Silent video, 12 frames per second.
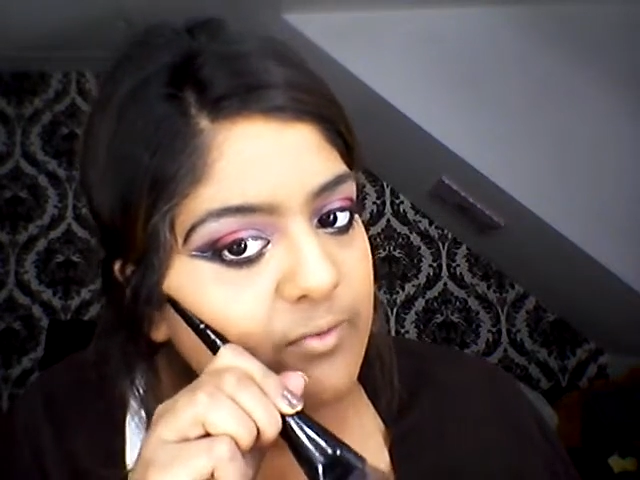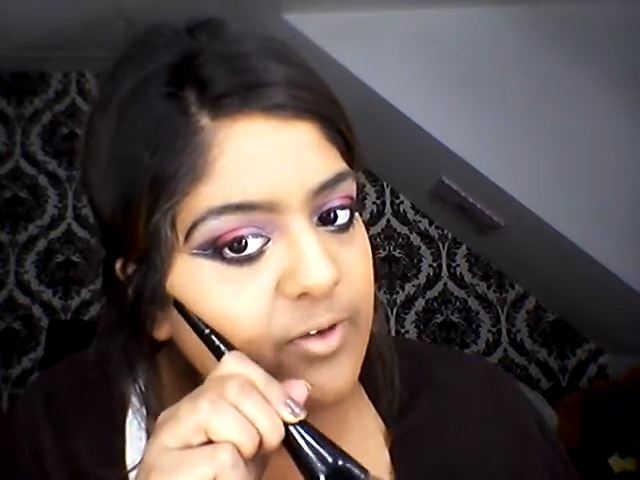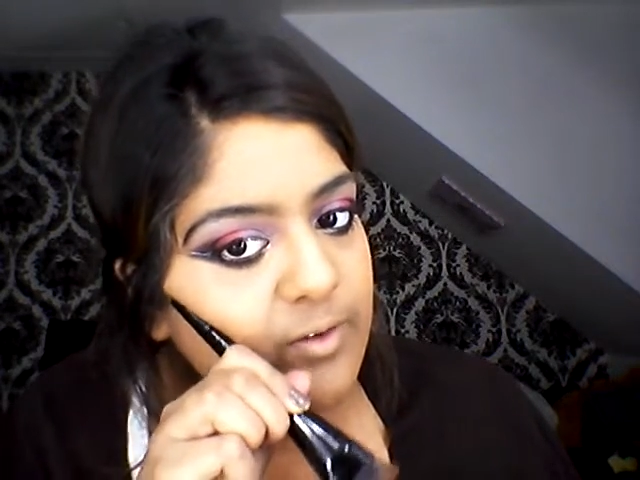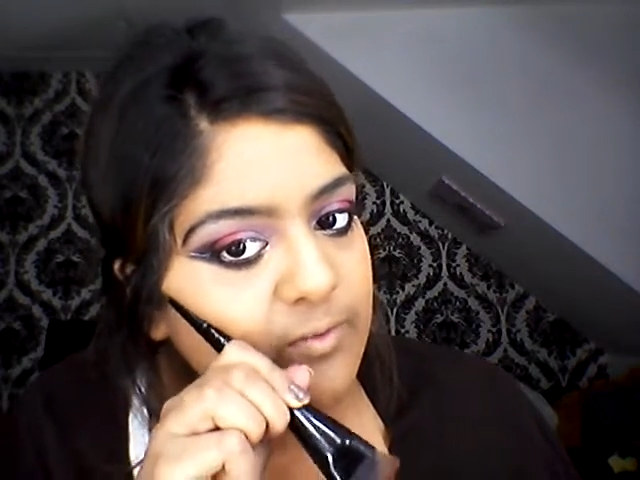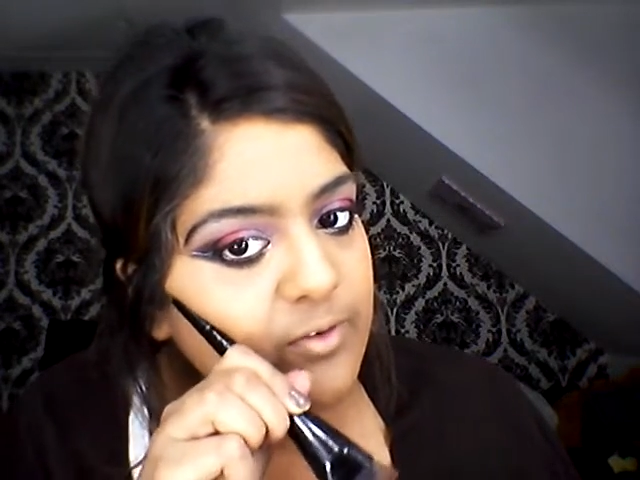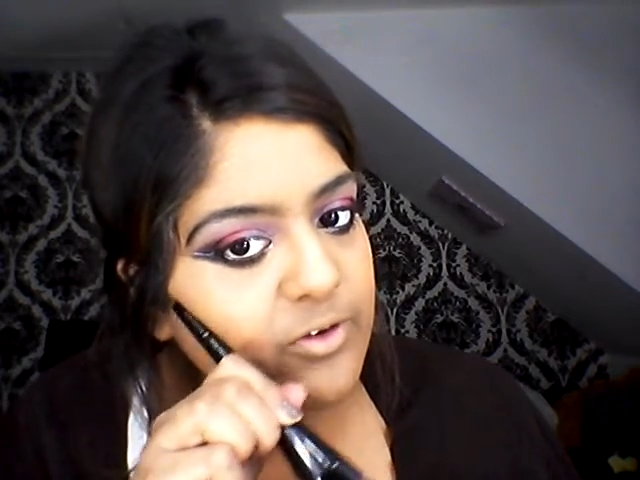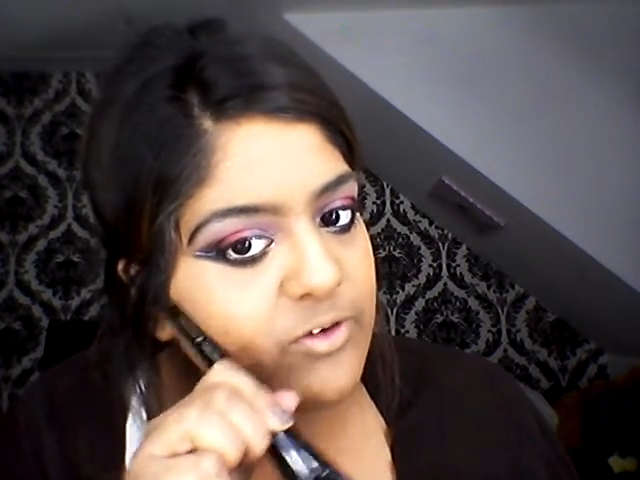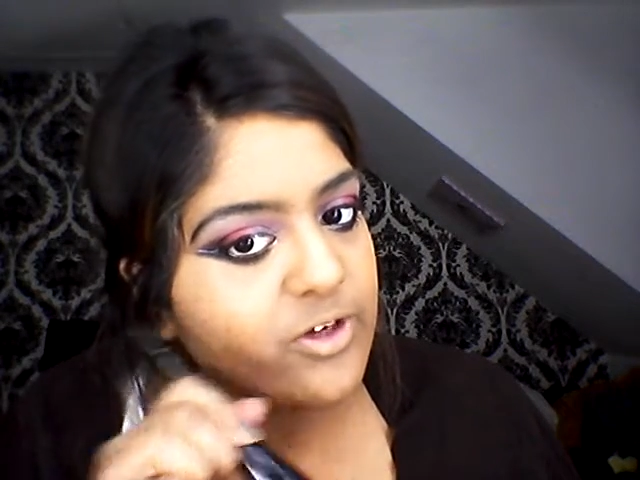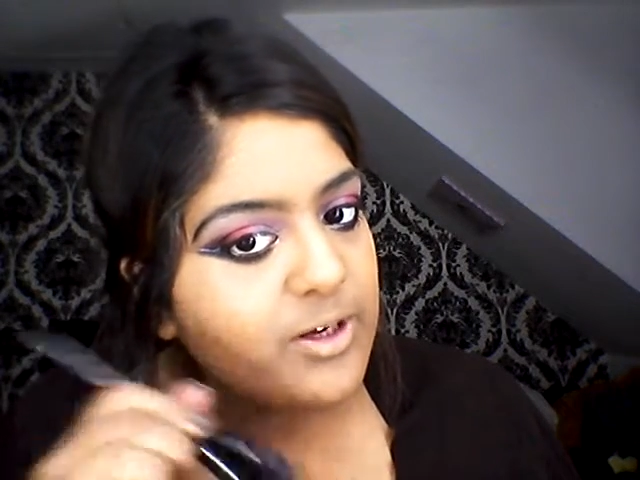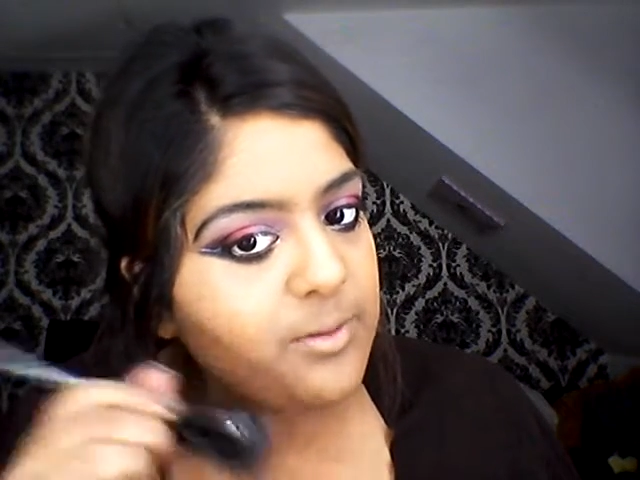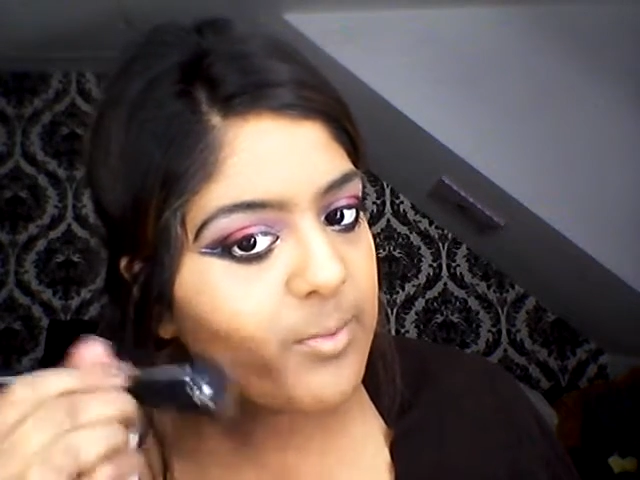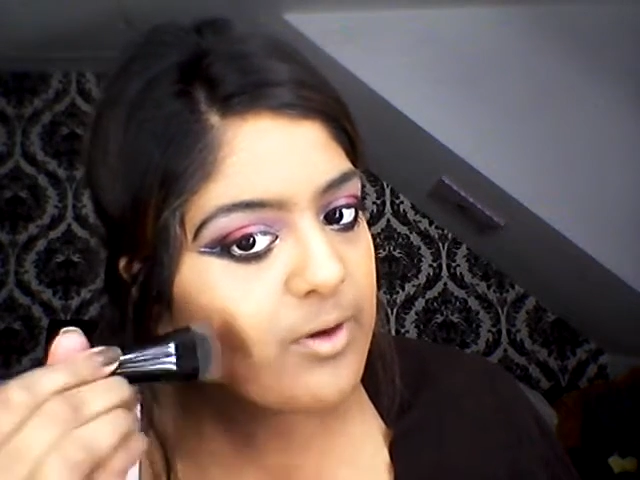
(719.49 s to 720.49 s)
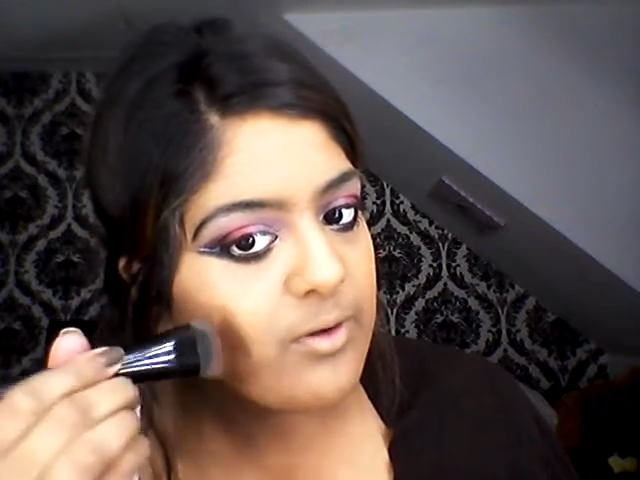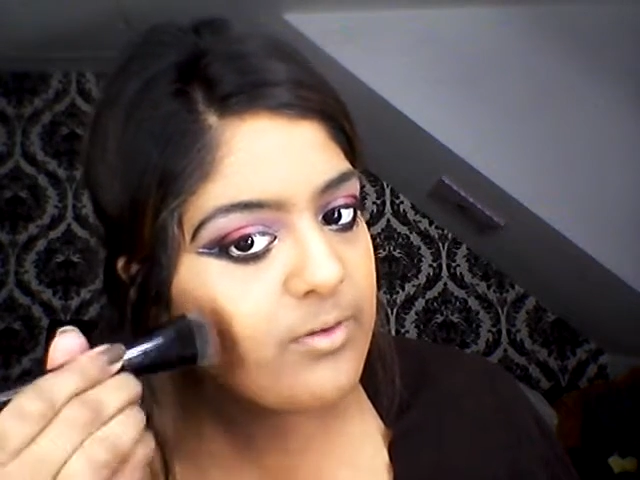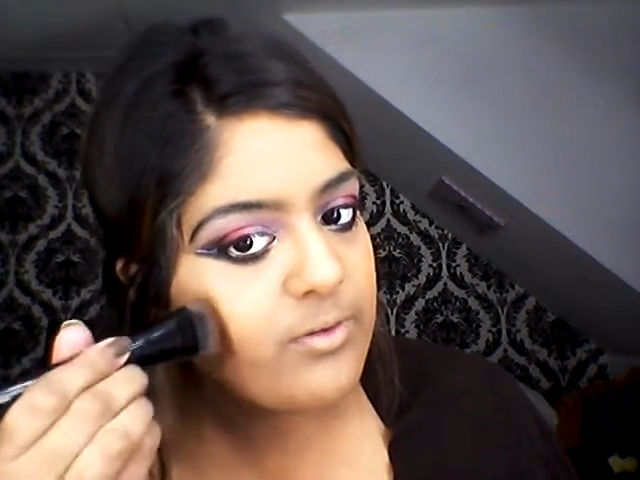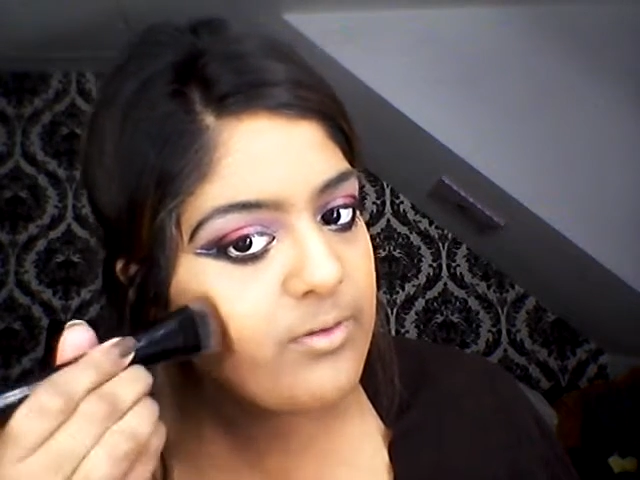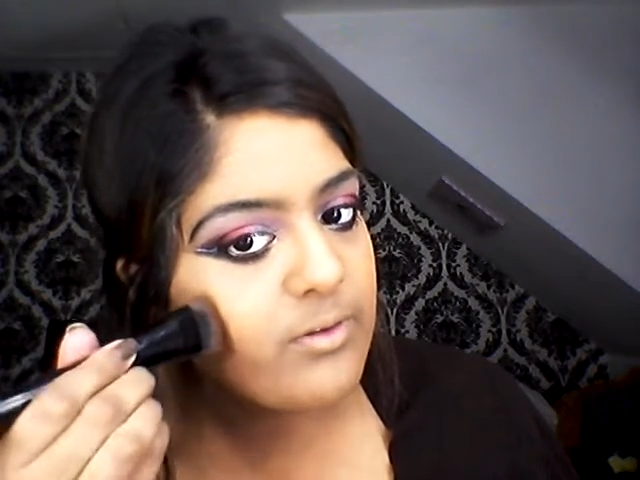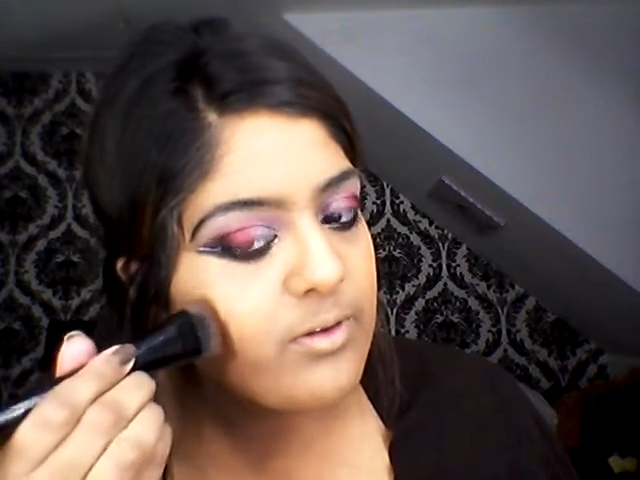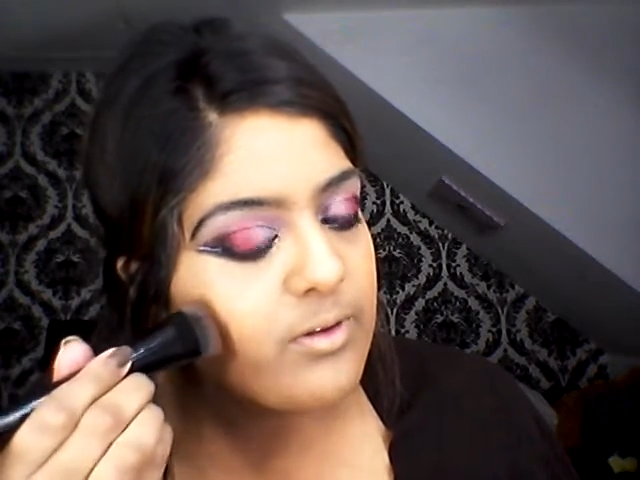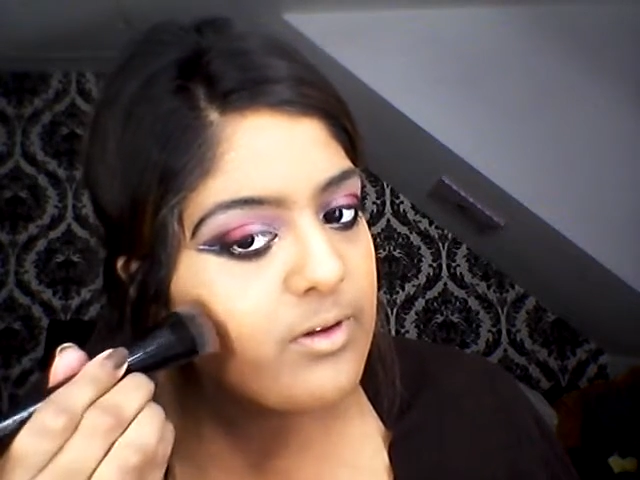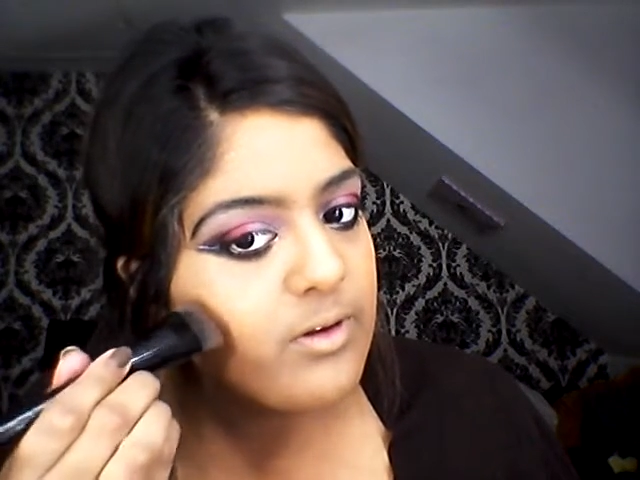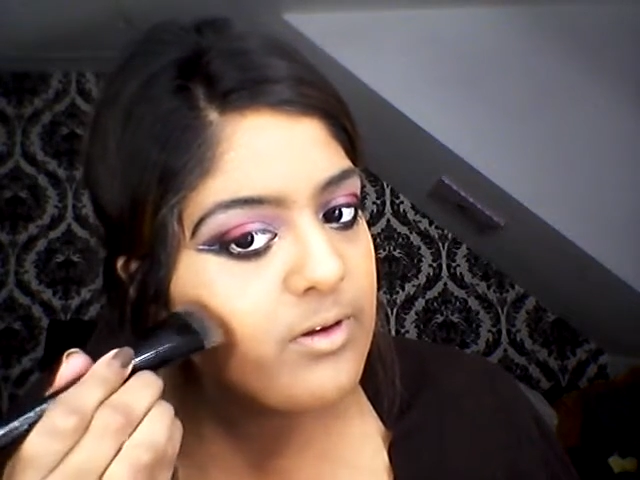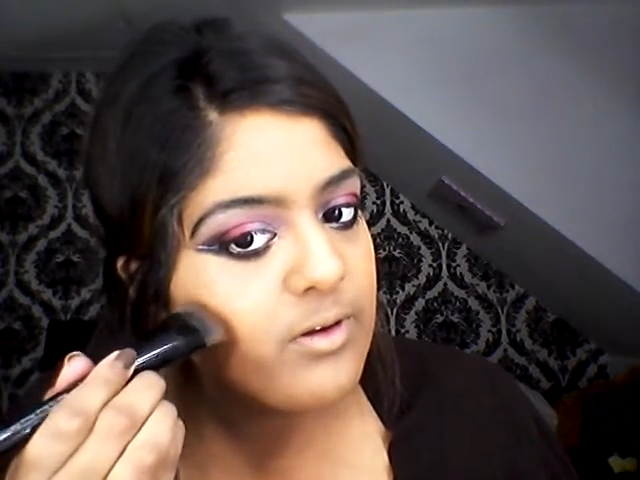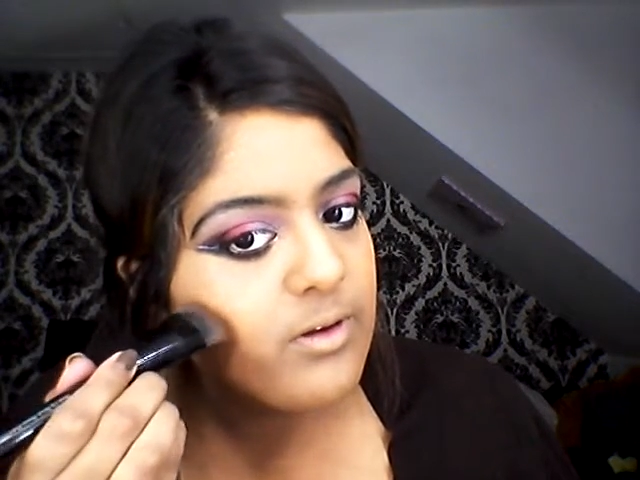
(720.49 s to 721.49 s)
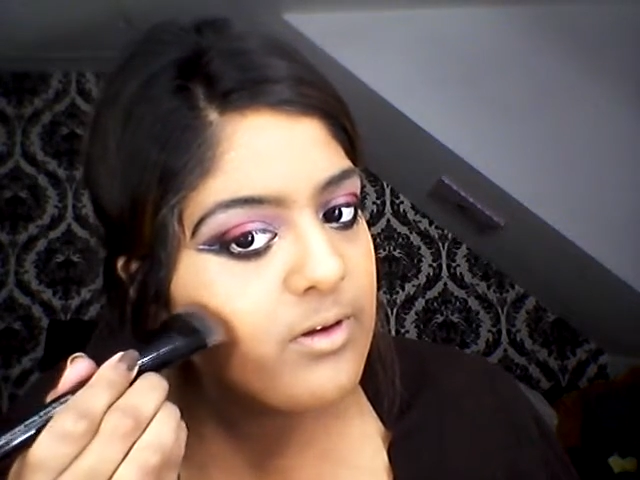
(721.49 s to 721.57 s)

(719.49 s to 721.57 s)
feel for your cheekbones and then